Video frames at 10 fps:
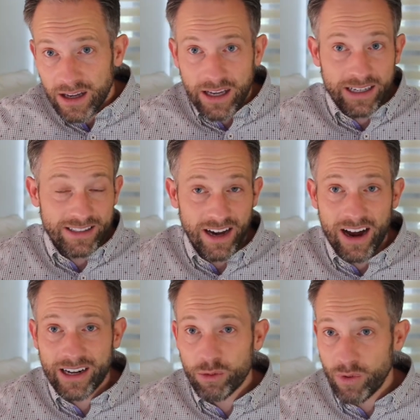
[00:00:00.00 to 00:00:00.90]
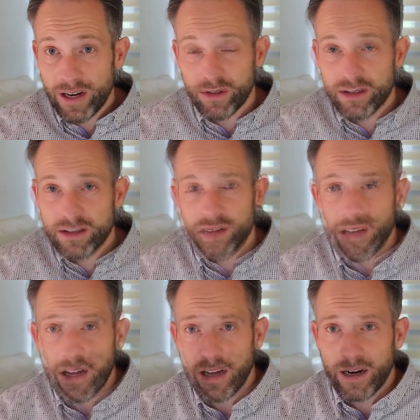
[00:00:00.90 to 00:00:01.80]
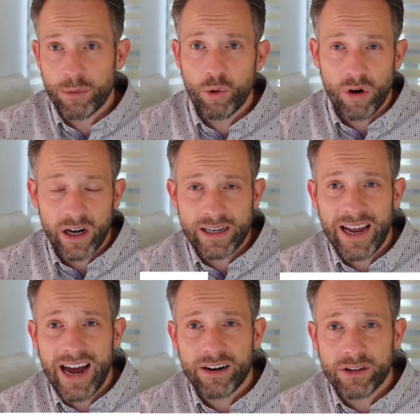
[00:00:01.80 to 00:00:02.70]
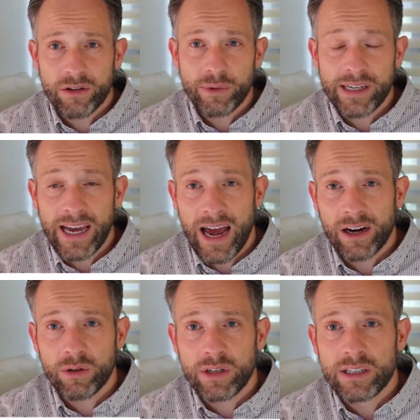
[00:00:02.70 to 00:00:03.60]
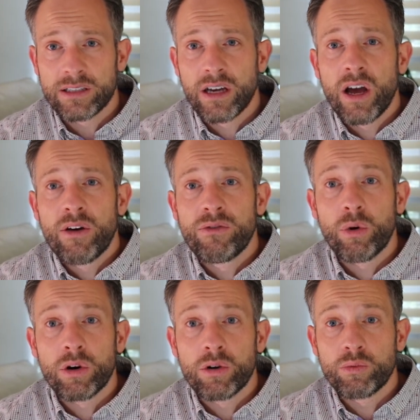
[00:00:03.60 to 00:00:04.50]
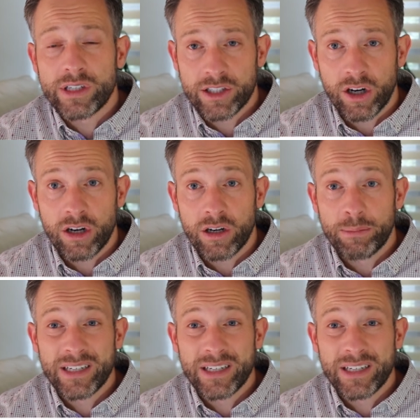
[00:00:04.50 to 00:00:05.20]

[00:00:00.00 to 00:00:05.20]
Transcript: exotic rentals a number one out of the three categories for return,